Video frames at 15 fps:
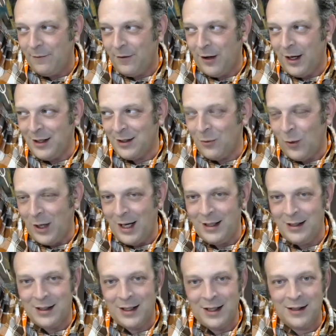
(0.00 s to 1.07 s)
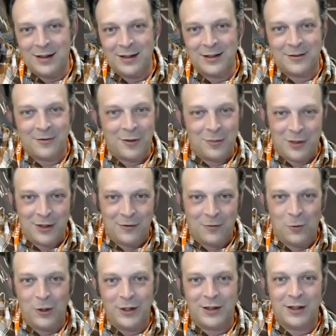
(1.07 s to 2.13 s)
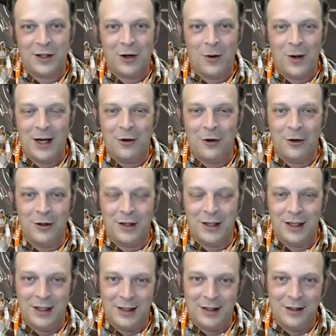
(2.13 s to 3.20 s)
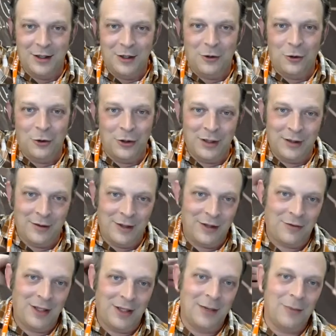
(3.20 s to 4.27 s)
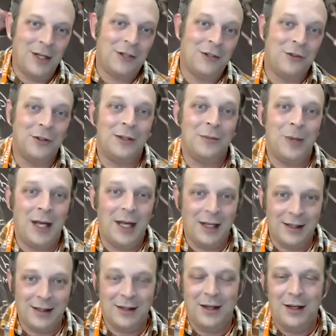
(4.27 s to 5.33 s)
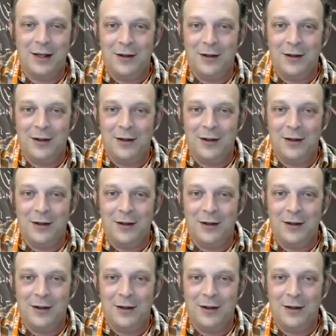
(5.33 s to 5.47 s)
find a way to get a description of what's going on in ordinary three-dimensional space